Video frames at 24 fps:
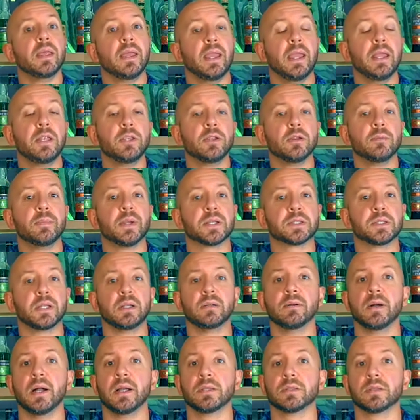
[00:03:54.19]
in your mixing
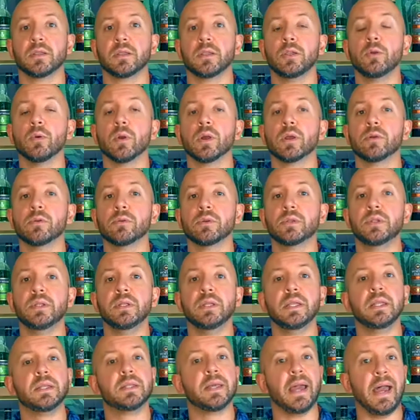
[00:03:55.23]
glass, you are going to
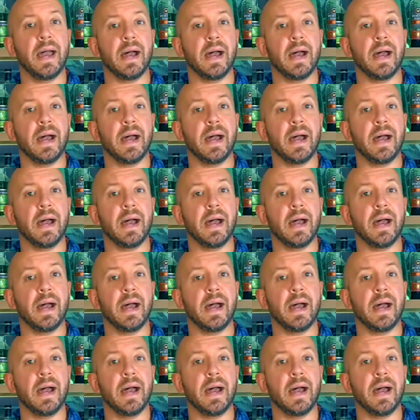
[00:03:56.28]
need to